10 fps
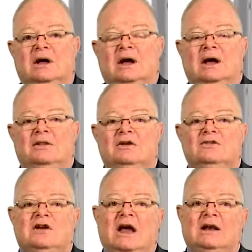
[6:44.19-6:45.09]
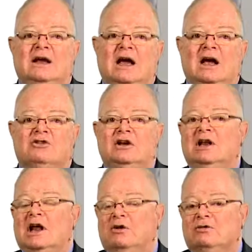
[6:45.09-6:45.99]
And this technique actually
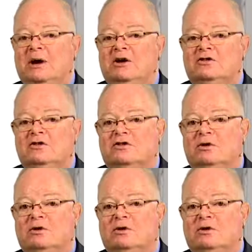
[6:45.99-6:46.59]
allows patients